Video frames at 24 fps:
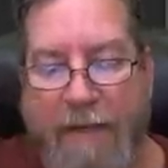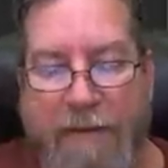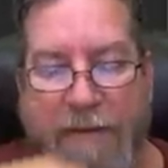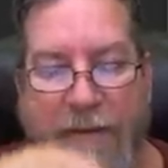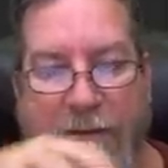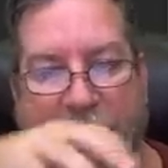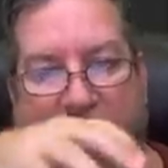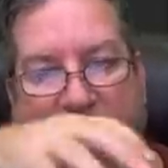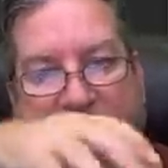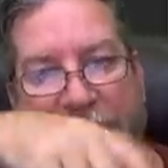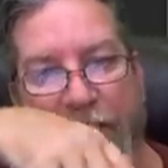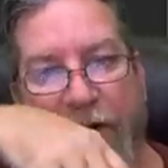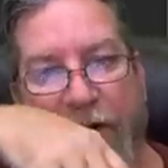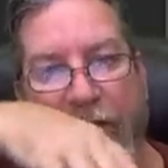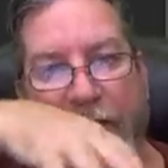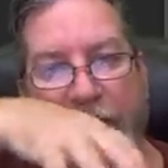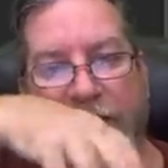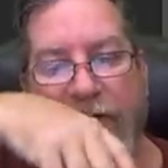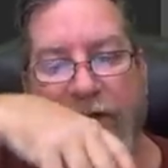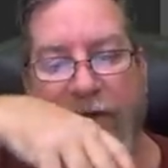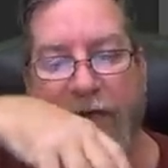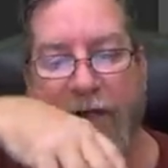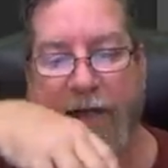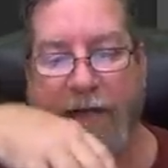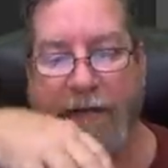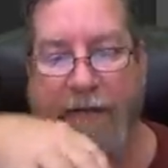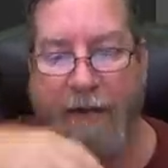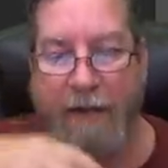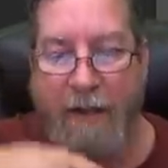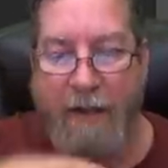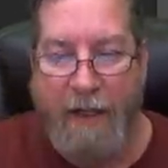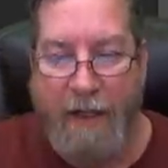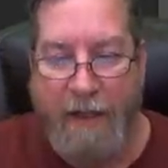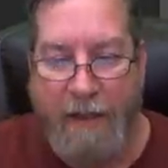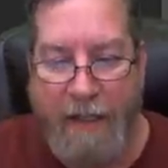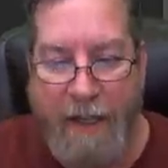So the fur is going to
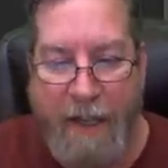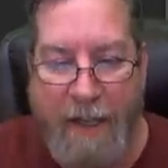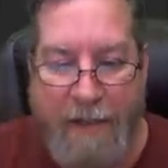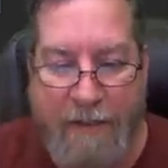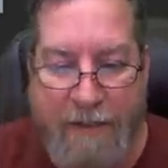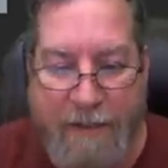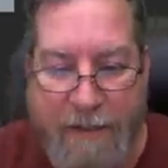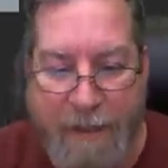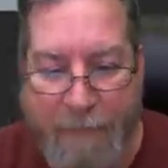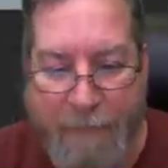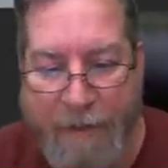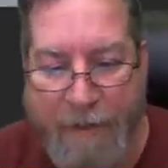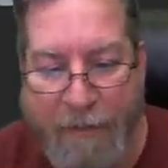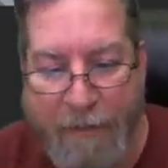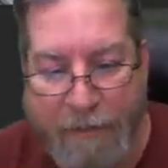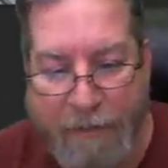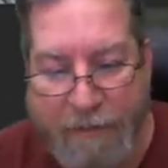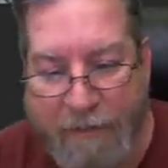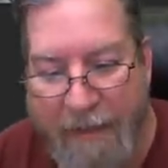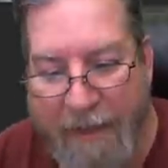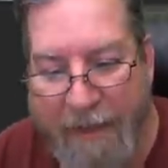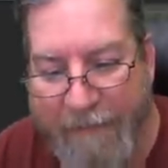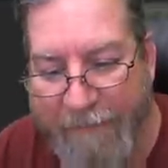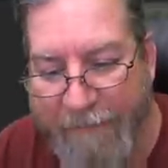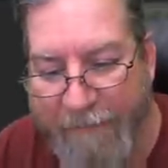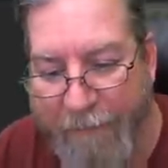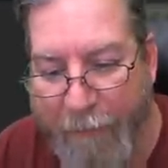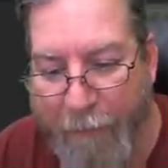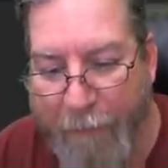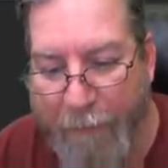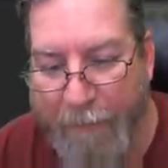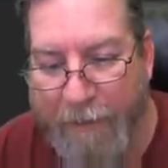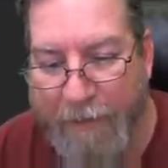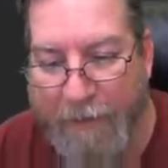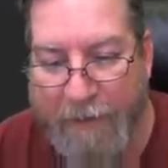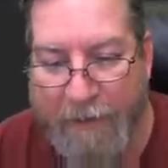catch some of that
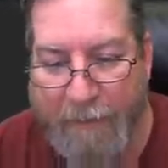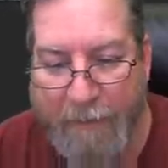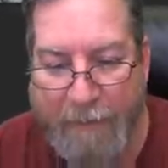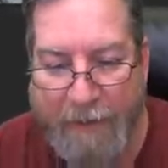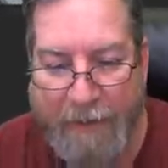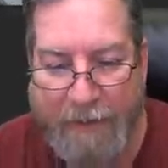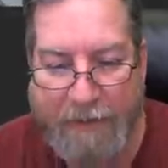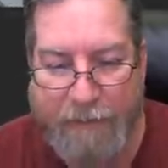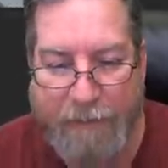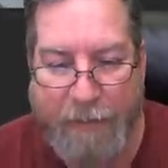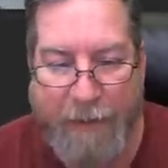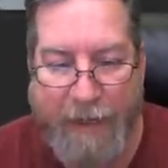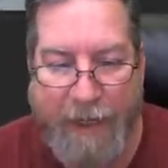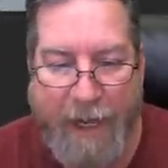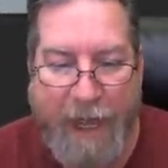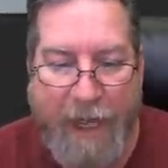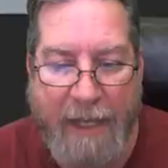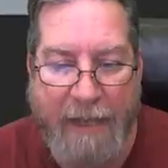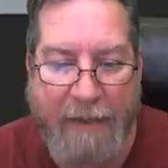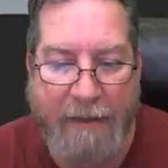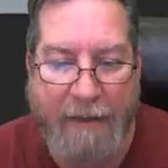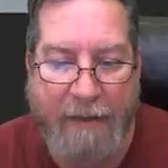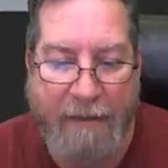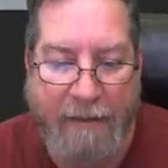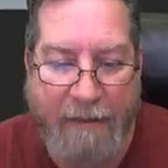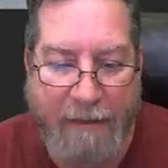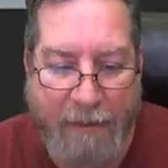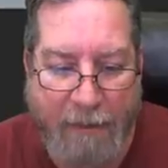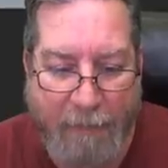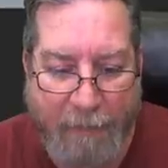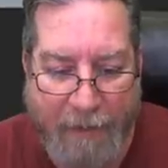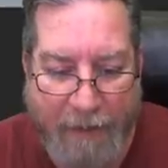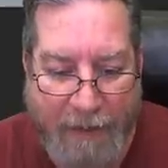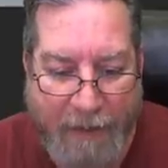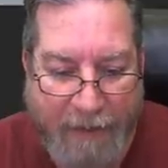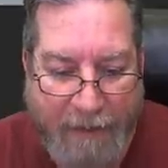form a little bit. So I added a little
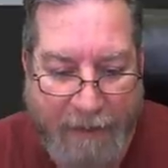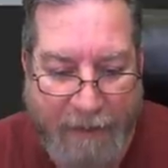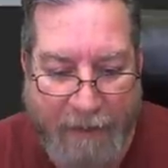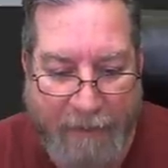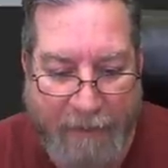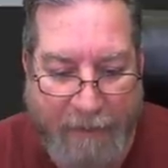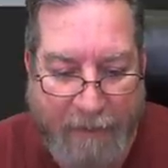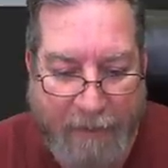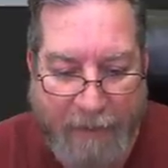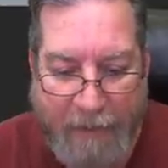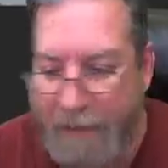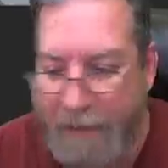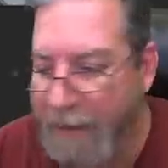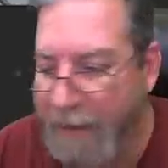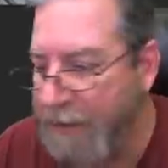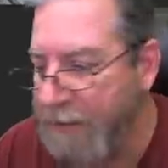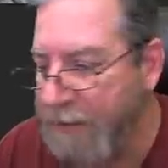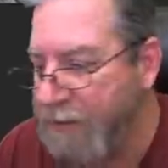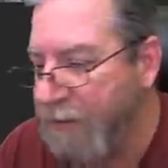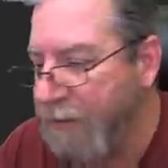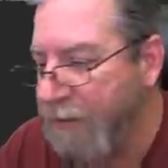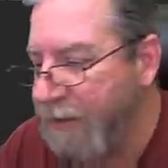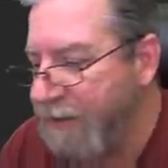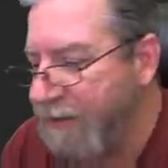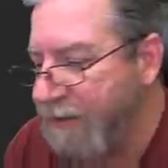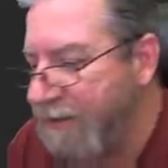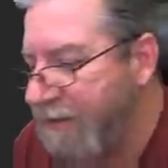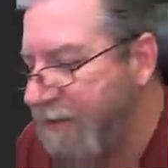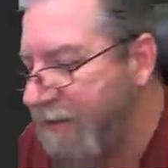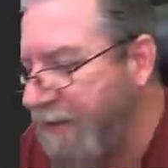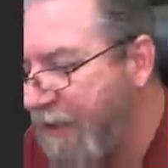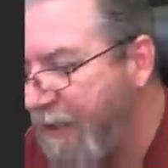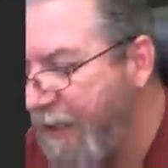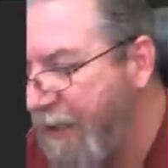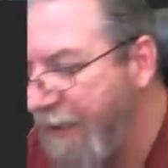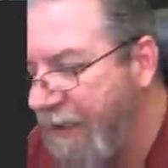bit in there, as you can
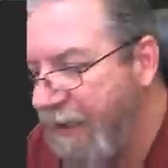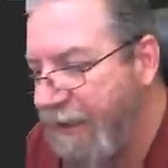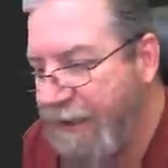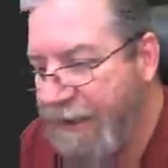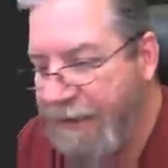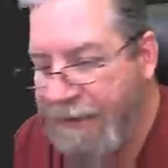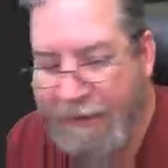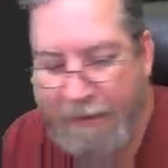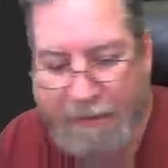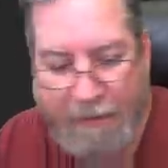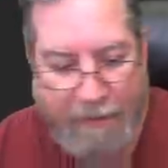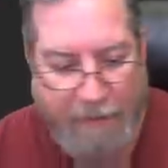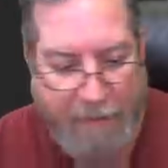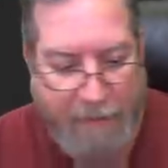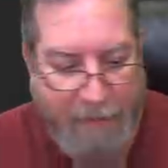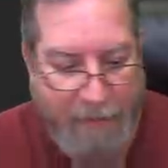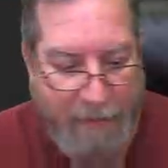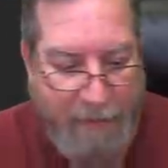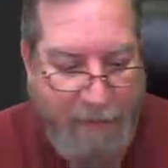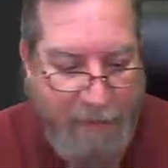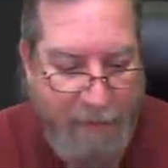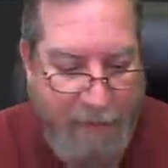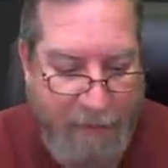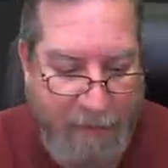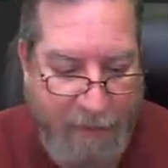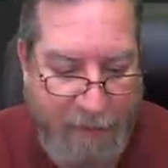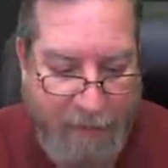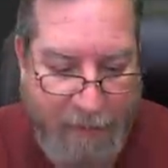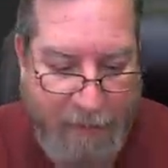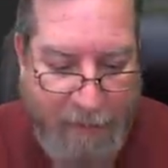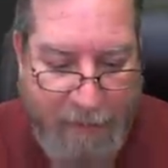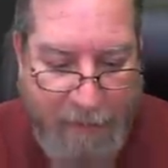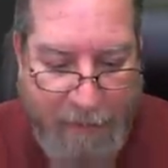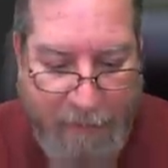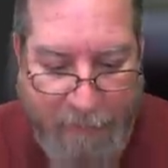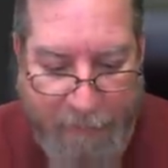see,
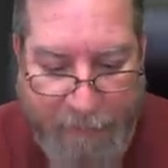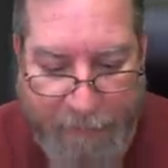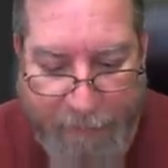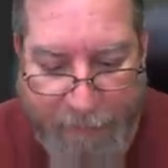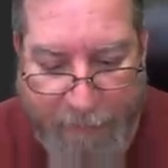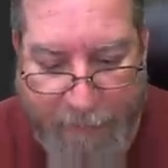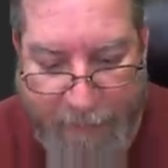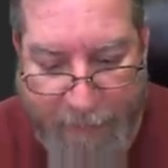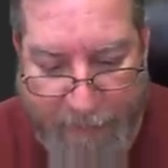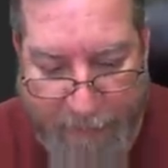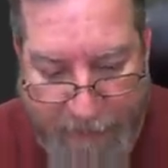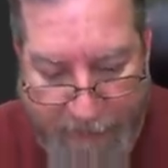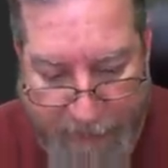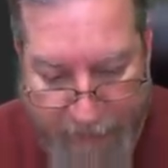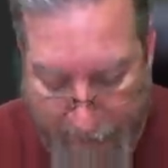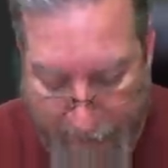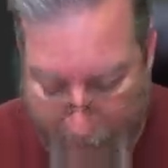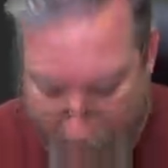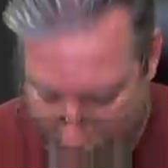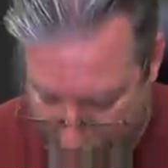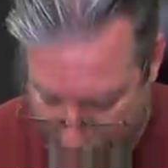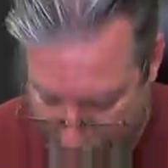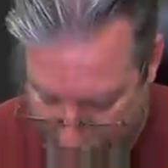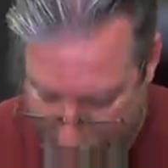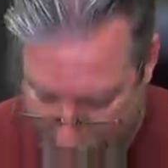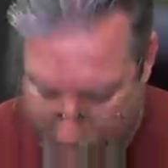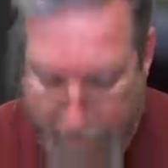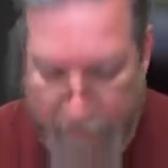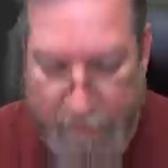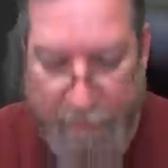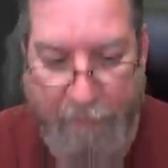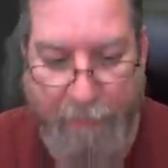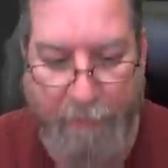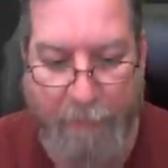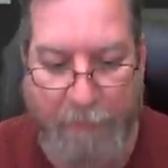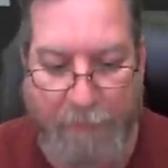you know, throughout here.
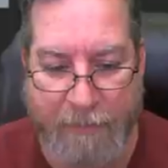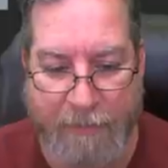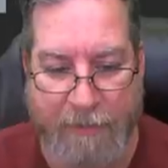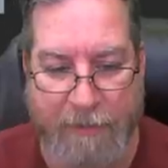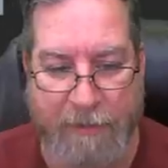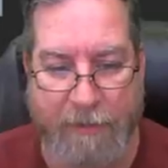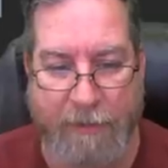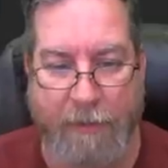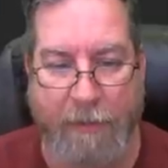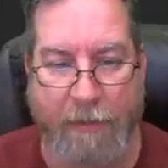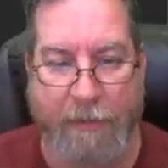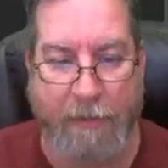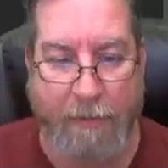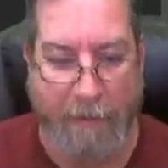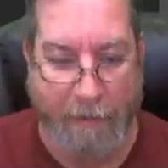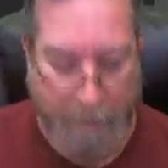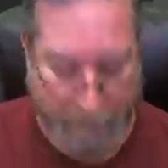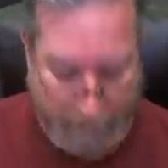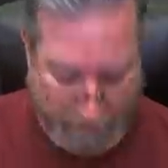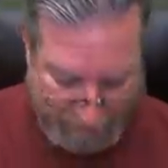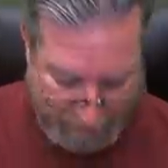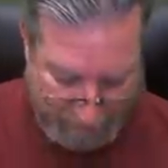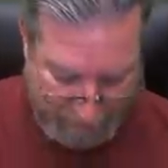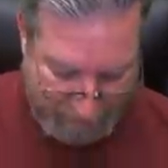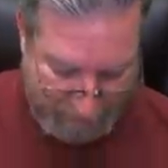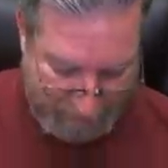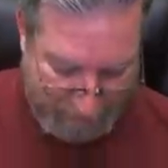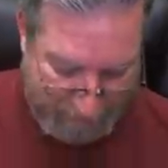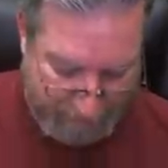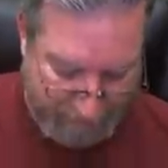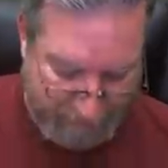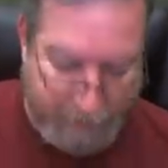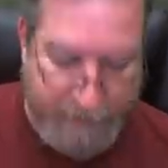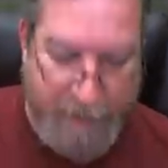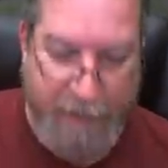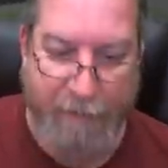Whoops,
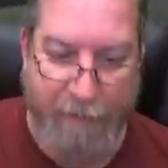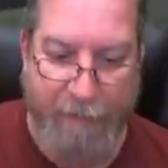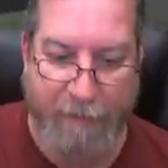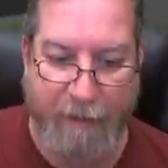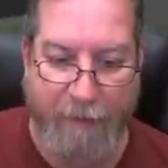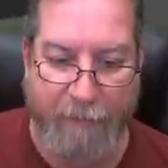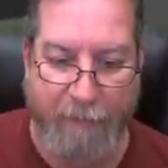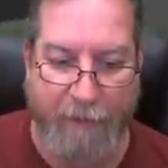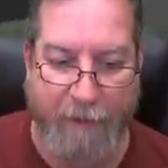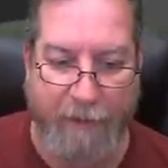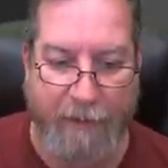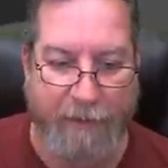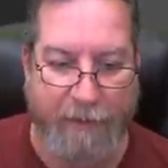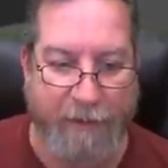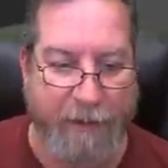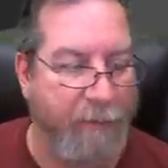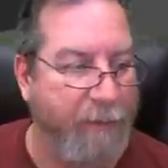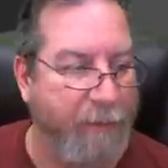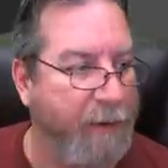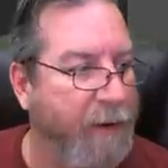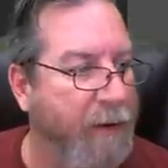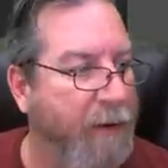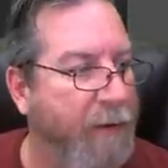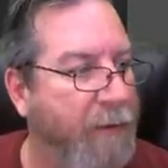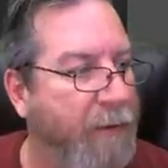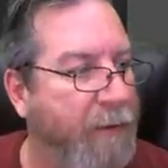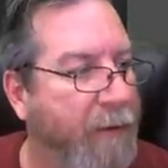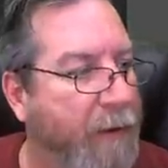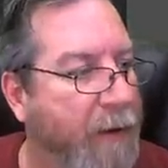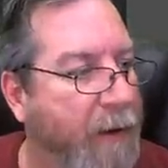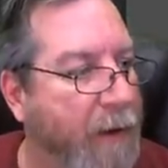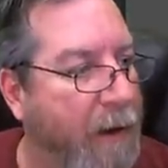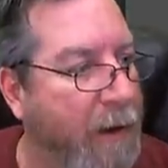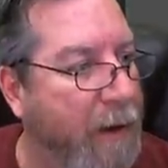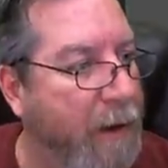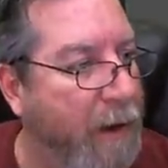that's not what I wanted. There we go.
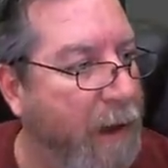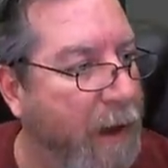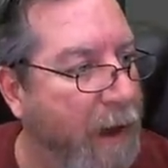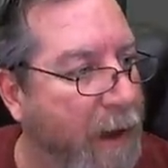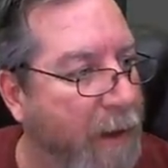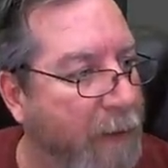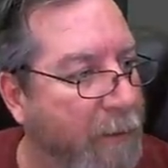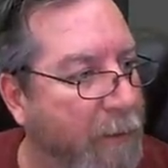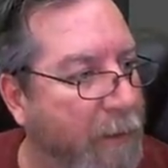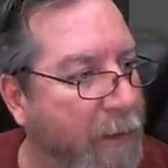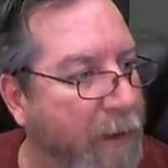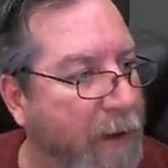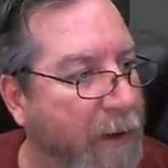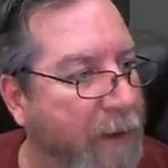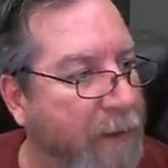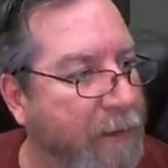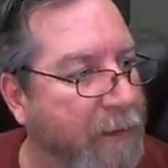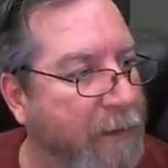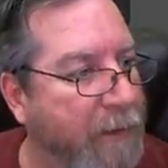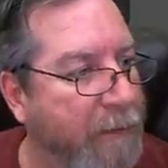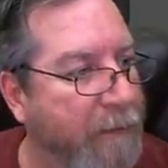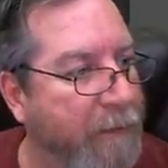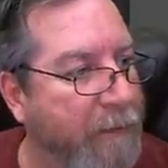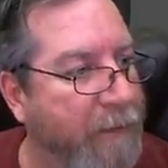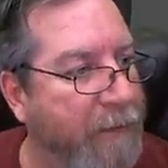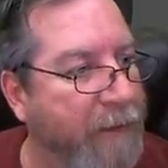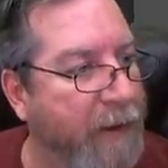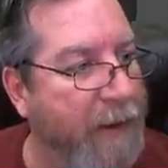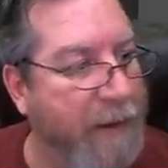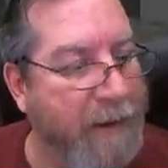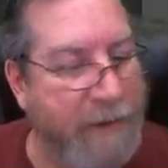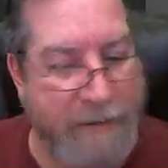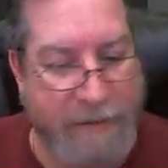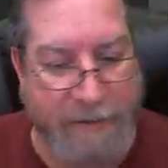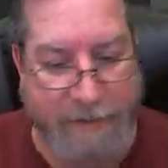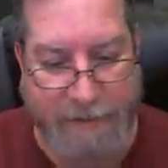I wanted
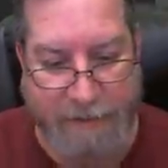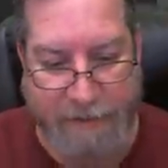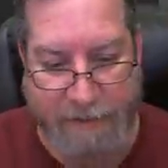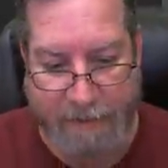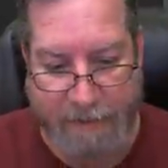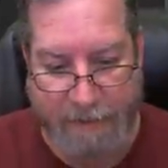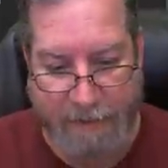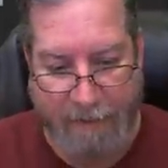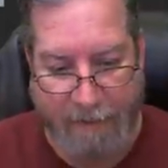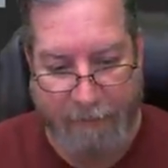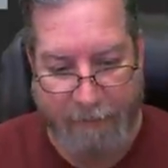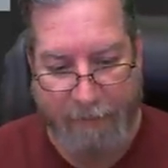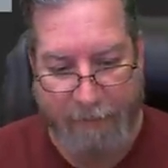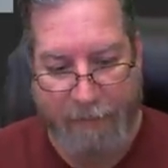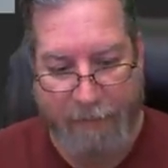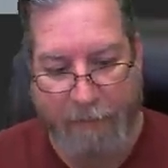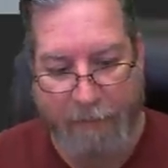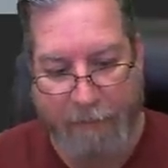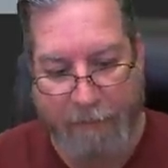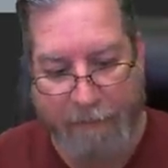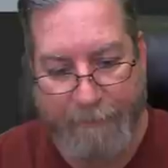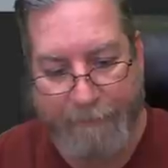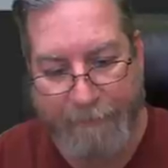this. There we go.